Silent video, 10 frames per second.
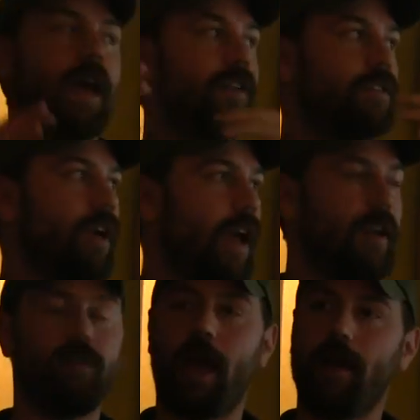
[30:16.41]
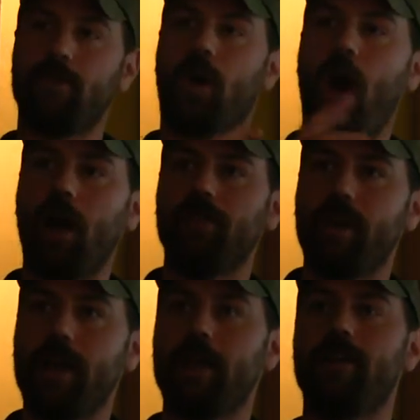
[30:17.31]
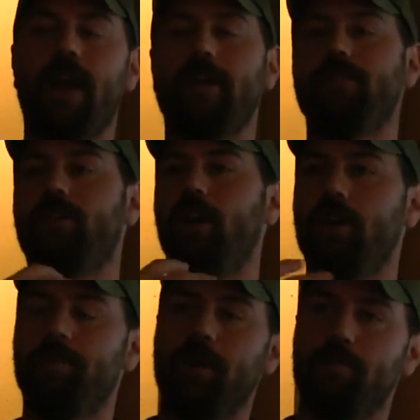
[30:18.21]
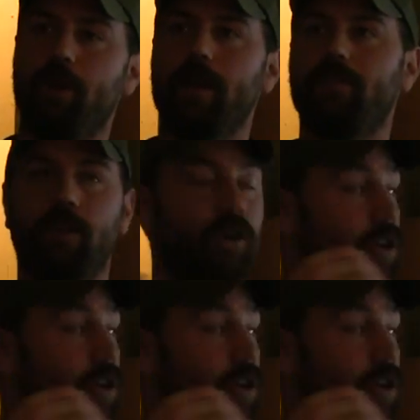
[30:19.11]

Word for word: and is, and and tolerated, not even tolerated, but embraced and